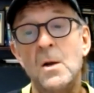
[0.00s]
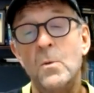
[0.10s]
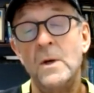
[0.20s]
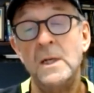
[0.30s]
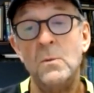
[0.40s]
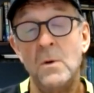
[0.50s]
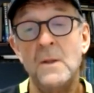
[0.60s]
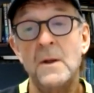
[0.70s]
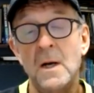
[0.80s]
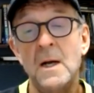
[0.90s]
when he won
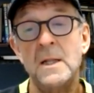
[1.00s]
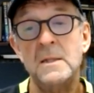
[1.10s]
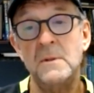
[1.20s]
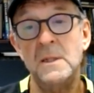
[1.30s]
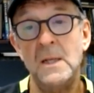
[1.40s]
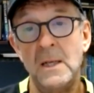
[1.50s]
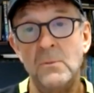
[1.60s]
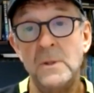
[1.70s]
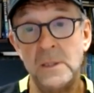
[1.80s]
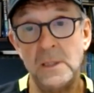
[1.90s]
the Heisman and
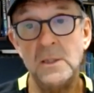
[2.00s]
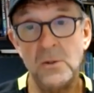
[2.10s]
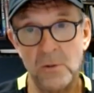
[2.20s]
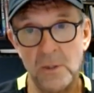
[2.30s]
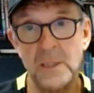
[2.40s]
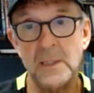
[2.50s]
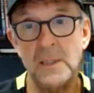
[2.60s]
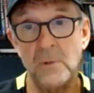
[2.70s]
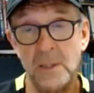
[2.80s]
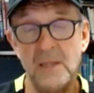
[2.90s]
was in New York City
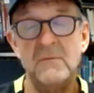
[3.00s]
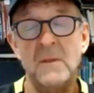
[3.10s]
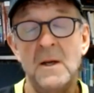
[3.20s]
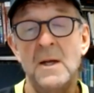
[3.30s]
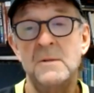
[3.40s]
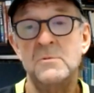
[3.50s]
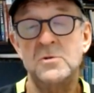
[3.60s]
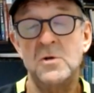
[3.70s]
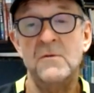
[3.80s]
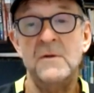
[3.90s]
receiving the Heisman
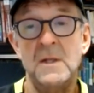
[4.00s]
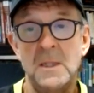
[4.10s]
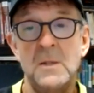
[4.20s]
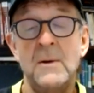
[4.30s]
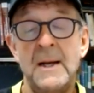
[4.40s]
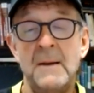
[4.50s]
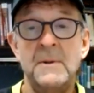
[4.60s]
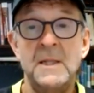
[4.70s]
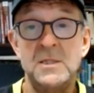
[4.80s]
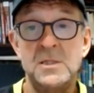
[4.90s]
Trophy, it so
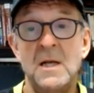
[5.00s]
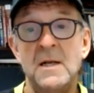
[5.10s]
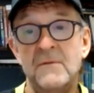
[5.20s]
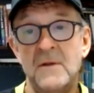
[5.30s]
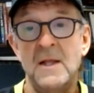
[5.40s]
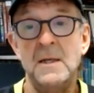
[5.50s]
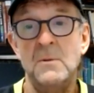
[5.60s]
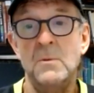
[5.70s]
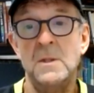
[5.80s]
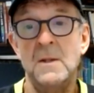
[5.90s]
happened that John F. Kennedy
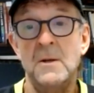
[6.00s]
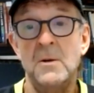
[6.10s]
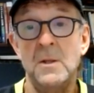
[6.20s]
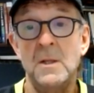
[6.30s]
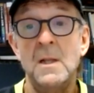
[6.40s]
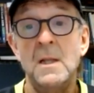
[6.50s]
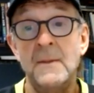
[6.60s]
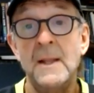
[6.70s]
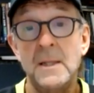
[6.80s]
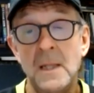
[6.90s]
was in there in
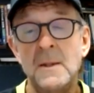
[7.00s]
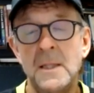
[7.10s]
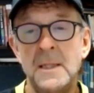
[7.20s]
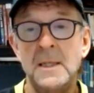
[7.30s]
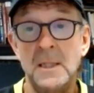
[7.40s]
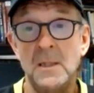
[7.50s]
that in the city